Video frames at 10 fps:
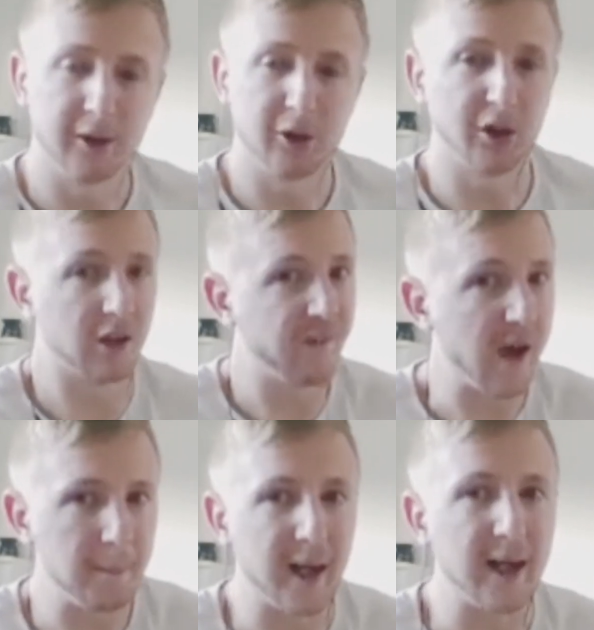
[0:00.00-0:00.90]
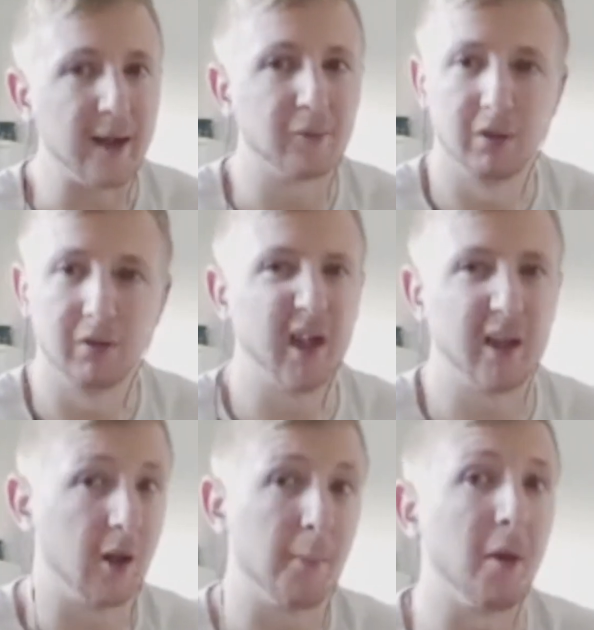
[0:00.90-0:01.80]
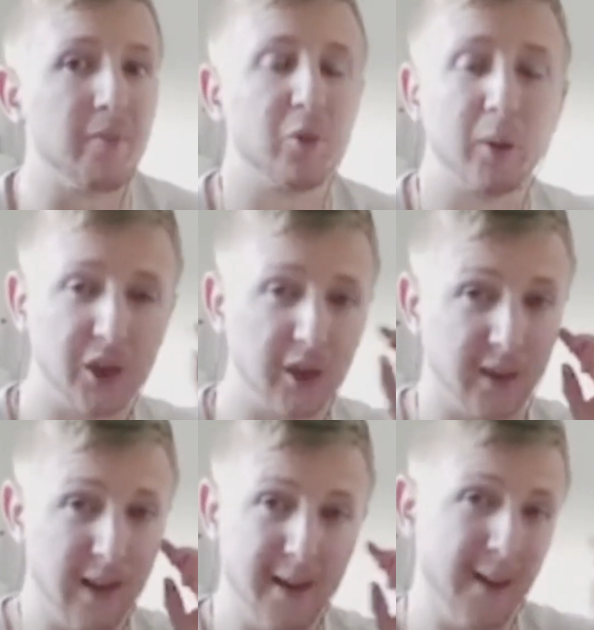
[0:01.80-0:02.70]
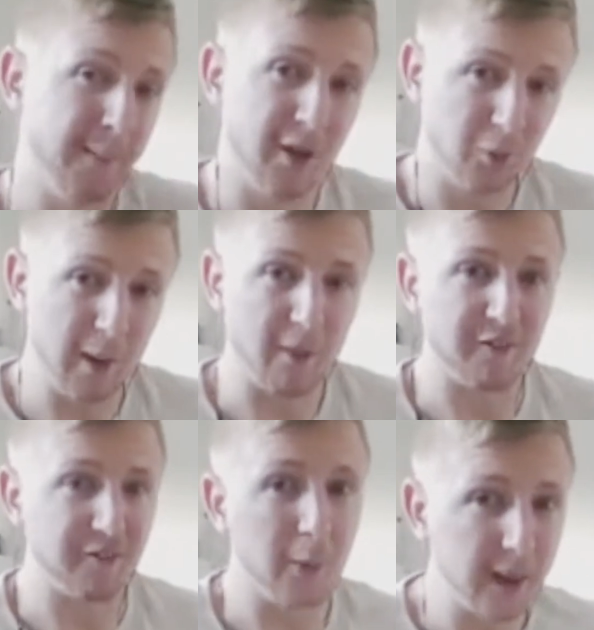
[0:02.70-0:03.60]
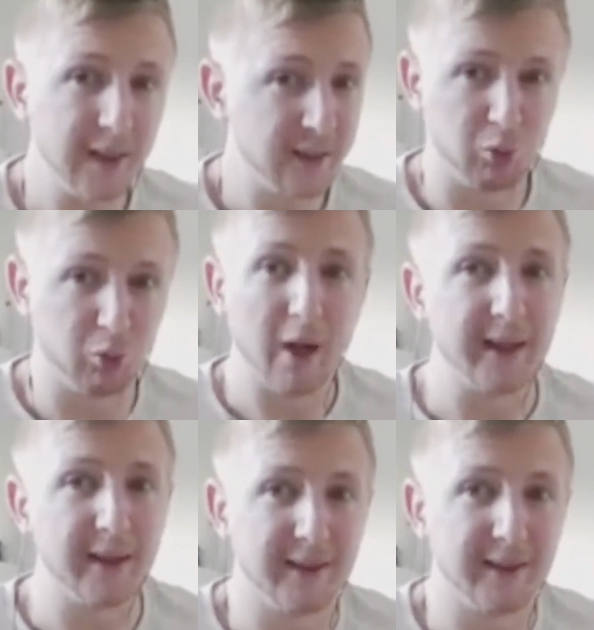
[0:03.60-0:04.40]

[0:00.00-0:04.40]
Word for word: She's lost five pounds in a month, which is, as we both know, is great.